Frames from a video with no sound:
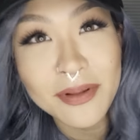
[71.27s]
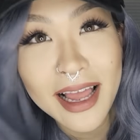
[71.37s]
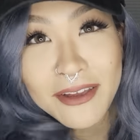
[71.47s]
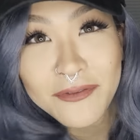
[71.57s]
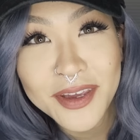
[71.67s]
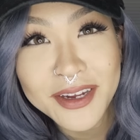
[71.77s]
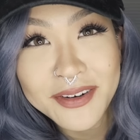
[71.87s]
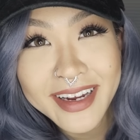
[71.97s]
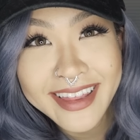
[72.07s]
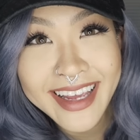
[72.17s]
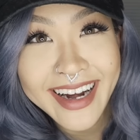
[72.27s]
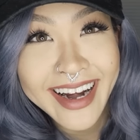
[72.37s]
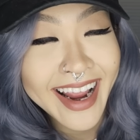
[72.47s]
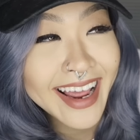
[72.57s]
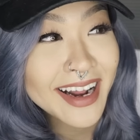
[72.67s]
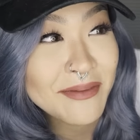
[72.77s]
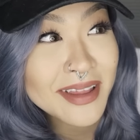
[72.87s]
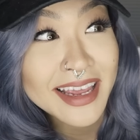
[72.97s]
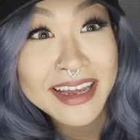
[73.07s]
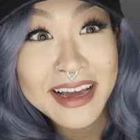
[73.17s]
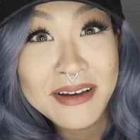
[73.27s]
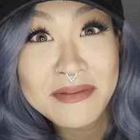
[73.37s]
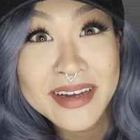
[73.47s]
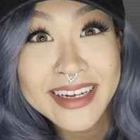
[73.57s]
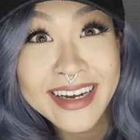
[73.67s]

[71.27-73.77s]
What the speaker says: a black figure right there and I'm like, oh my